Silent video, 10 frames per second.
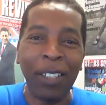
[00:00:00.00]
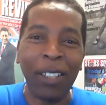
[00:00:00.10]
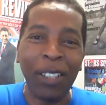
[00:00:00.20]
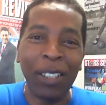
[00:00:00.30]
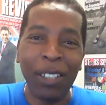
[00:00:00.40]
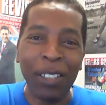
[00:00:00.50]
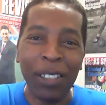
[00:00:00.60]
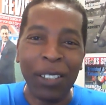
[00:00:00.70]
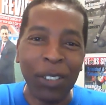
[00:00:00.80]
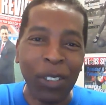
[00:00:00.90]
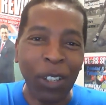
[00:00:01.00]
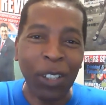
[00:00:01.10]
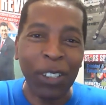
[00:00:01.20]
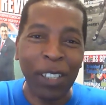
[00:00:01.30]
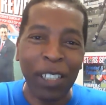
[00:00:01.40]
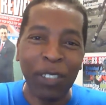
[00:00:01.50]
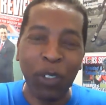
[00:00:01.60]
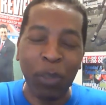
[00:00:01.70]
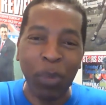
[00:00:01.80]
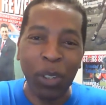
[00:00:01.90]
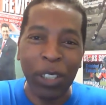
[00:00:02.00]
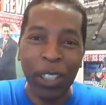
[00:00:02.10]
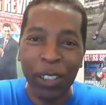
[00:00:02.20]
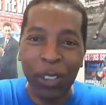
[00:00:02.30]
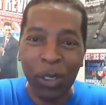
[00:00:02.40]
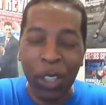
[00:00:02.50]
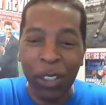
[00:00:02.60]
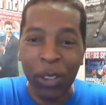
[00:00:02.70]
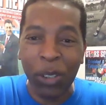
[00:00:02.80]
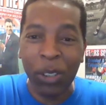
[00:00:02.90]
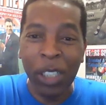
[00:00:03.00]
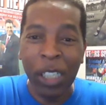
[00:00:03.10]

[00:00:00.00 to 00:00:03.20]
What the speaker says: here in the soccer/football here in Toronto.